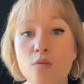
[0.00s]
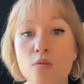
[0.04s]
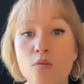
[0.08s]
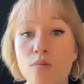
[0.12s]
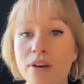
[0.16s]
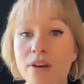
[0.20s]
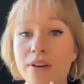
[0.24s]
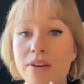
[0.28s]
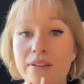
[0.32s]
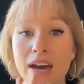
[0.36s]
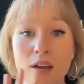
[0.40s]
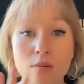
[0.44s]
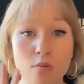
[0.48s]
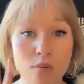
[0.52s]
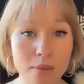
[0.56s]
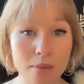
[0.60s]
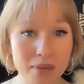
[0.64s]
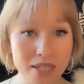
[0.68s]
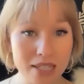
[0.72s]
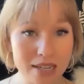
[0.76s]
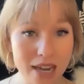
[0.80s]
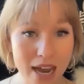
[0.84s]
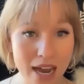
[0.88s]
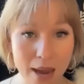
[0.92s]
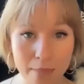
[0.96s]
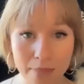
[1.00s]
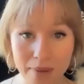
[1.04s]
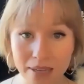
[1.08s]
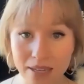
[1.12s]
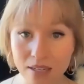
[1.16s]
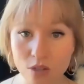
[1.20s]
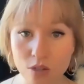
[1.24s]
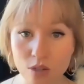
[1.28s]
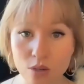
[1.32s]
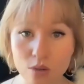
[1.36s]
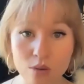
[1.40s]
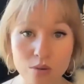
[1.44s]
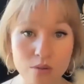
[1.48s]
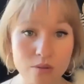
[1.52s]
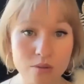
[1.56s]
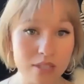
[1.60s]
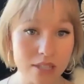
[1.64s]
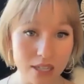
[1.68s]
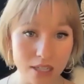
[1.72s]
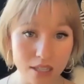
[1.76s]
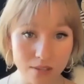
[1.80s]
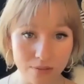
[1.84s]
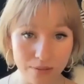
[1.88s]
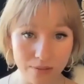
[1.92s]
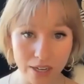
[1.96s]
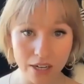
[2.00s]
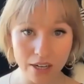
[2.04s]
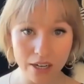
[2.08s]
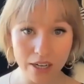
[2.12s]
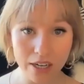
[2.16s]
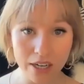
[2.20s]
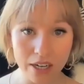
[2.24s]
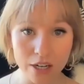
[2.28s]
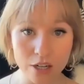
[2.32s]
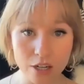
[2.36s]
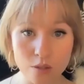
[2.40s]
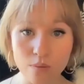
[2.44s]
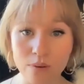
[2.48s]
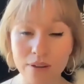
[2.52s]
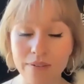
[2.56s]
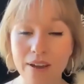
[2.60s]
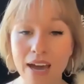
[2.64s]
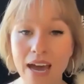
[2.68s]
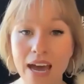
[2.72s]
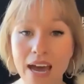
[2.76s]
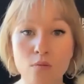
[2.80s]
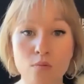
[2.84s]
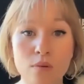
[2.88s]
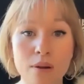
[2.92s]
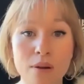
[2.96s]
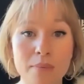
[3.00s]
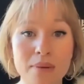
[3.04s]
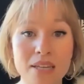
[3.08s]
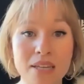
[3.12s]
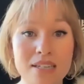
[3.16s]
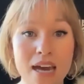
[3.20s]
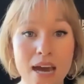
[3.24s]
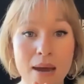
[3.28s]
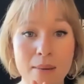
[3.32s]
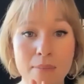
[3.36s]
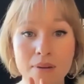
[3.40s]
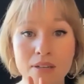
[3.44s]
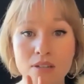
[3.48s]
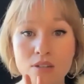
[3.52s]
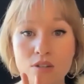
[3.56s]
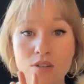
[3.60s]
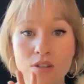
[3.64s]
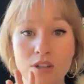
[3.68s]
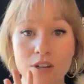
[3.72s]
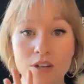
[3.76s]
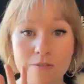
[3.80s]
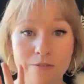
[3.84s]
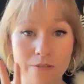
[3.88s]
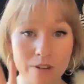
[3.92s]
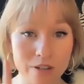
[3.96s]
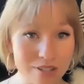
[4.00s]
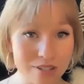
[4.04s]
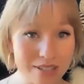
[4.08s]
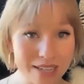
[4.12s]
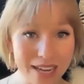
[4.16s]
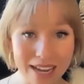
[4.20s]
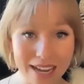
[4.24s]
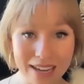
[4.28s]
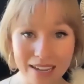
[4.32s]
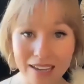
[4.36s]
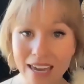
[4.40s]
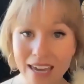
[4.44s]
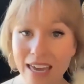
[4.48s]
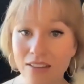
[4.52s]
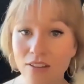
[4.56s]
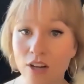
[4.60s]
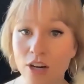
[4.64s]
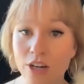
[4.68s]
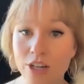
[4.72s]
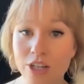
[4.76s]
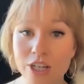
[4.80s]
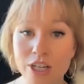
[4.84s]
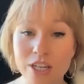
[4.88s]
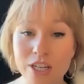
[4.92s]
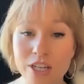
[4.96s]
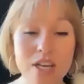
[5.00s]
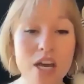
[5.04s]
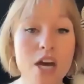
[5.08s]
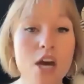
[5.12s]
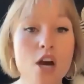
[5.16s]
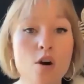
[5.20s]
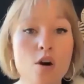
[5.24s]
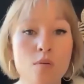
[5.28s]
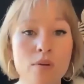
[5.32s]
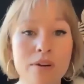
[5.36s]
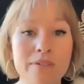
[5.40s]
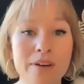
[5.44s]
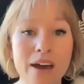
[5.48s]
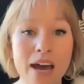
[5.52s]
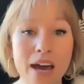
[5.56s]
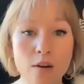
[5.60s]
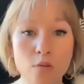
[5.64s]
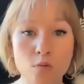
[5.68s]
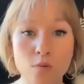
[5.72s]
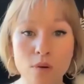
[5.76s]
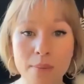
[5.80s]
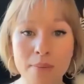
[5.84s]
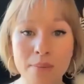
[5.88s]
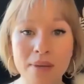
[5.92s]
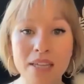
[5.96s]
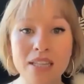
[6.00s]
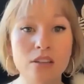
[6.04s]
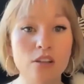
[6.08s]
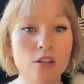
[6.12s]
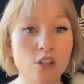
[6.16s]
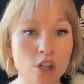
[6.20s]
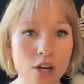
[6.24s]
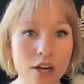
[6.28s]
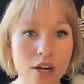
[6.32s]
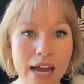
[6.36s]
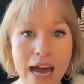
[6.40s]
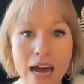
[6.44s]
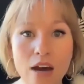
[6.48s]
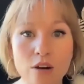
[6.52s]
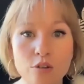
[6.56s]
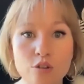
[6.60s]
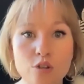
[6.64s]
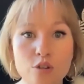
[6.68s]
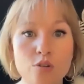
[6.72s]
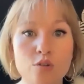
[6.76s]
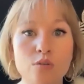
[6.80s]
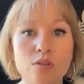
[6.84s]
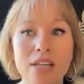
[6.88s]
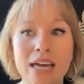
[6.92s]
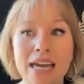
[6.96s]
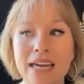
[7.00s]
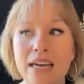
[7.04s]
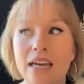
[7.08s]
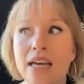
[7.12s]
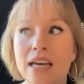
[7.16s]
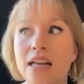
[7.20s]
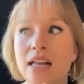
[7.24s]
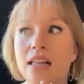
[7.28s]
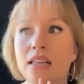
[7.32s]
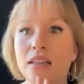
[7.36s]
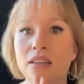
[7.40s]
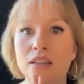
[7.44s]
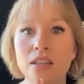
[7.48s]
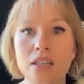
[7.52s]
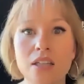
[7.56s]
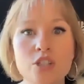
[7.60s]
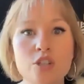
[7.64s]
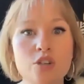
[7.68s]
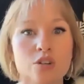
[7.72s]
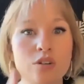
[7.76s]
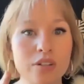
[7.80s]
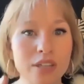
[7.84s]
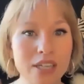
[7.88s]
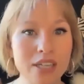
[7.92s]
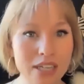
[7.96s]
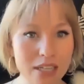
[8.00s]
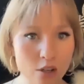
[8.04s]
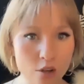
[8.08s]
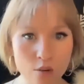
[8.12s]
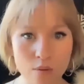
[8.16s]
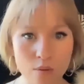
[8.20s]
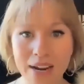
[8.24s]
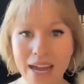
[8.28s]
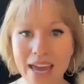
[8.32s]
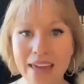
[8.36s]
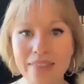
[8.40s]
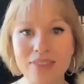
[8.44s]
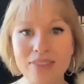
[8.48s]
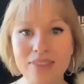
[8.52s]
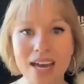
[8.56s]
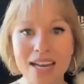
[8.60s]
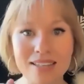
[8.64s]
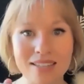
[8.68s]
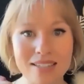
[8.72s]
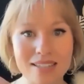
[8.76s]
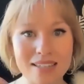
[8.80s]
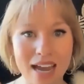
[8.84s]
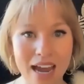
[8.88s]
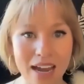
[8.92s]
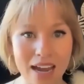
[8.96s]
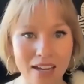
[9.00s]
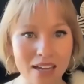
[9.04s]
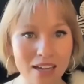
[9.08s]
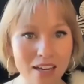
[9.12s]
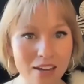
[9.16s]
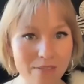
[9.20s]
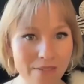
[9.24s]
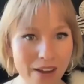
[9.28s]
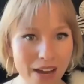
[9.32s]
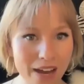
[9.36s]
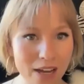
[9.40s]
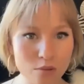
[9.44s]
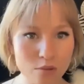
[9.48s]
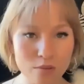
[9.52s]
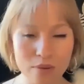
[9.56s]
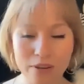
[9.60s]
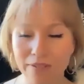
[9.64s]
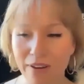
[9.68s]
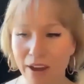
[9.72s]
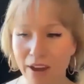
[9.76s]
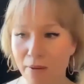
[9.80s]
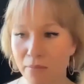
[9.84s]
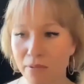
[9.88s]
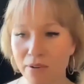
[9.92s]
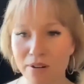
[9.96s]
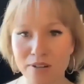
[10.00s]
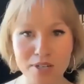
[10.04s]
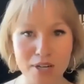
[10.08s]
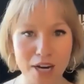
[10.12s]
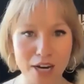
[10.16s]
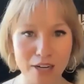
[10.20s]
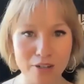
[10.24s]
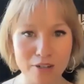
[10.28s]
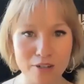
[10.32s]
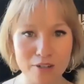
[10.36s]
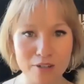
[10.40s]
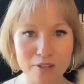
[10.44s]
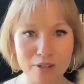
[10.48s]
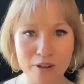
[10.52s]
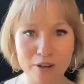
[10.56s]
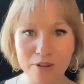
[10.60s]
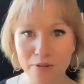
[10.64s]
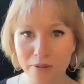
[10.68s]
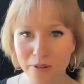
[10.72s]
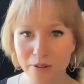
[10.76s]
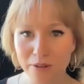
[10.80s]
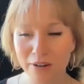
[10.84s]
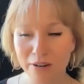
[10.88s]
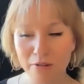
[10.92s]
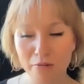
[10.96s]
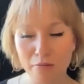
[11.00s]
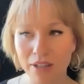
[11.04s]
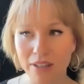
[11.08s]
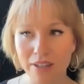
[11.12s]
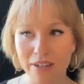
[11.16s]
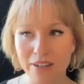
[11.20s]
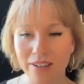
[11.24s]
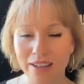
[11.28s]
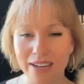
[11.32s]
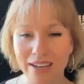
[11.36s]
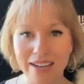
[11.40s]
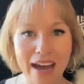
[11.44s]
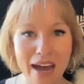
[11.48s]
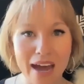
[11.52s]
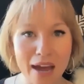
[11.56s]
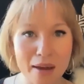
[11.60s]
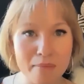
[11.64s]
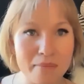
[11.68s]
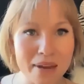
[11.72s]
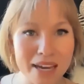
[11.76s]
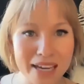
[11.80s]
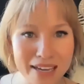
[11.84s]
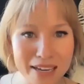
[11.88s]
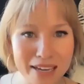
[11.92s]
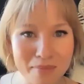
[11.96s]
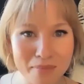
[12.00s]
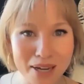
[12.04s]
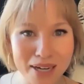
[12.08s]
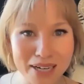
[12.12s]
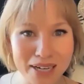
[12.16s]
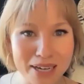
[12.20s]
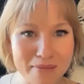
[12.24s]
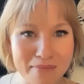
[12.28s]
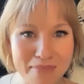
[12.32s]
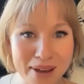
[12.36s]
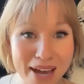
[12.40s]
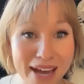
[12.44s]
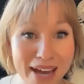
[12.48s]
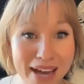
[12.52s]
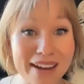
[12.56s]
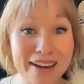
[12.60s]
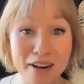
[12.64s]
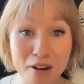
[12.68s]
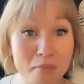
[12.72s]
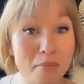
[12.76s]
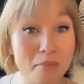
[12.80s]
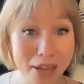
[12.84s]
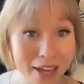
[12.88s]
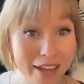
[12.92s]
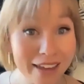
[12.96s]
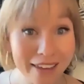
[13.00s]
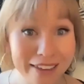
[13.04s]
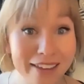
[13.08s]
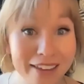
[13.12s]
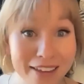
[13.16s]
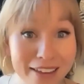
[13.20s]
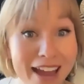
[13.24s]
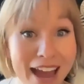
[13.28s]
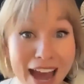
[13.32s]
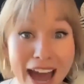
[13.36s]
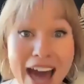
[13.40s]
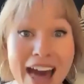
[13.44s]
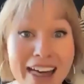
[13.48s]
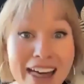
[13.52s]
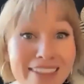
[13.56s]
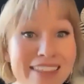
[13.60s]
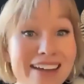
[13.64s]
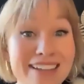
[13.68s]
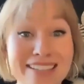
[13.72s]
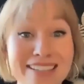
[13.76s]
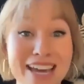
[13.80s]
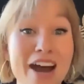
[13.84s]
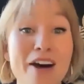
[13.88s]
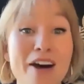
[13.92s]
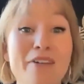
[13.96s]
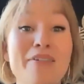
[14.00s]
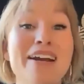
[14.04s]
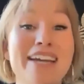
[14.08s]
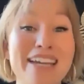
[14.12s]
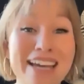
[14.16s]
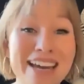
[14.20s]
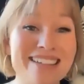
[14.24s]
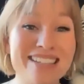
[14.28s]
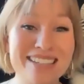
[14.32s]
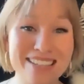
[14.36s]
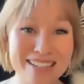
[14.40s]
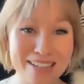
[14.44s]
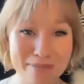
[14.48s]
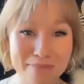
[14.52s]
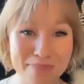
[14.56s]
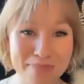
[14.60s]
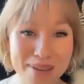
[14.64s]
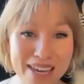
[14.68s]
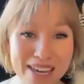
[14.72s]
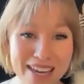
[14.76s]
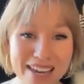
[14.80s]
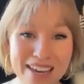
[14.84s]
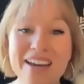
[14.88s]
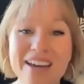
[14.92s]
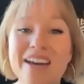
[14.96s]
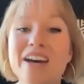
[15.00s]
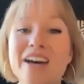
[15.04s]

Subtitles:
we've had women tap into 6-figure years. We've had women tap into their first 10K launches. We've had women learn how to literally create that stacking effect. We've had projectors go through it where they're like, I'm making money in bed. And I'm like, yeah, that's how it gets to be.